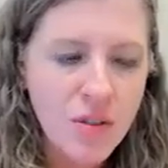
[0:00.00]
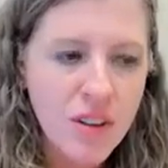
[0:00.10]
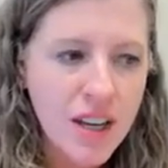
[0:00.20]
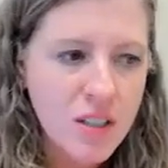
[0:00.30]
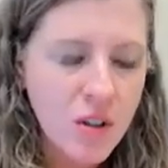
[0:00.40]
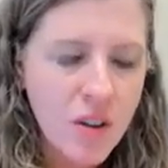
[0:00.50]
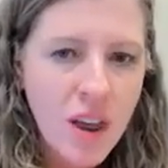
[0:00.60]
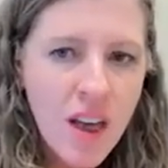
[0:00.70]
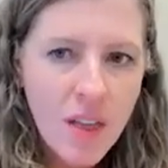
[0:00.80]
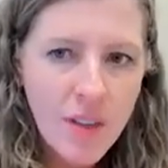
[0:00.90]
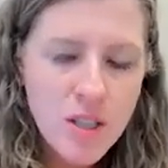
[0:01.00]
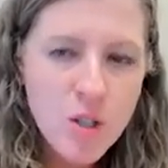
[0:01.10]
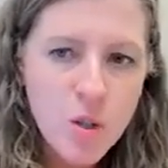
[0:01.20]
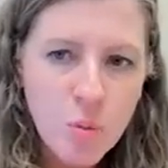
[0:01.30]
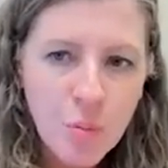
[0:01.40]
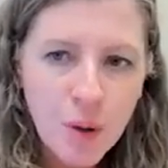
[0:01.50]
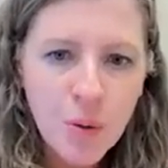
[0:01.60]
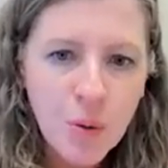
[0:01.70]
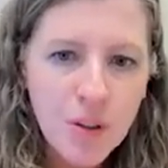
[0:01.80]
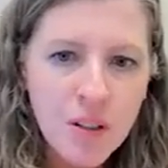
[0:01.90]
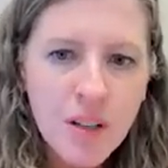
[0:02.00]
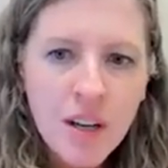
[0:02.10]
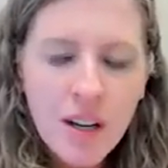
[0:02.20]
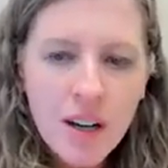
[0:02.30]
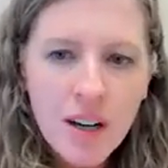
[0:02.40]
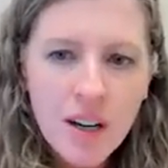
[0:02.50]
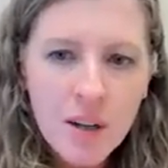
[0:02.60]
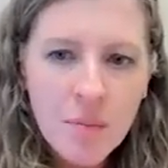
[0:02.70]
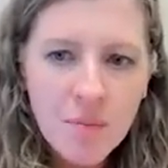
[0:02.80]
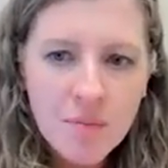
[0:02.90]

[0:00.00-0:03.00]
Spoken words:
for that. So that's super cool. I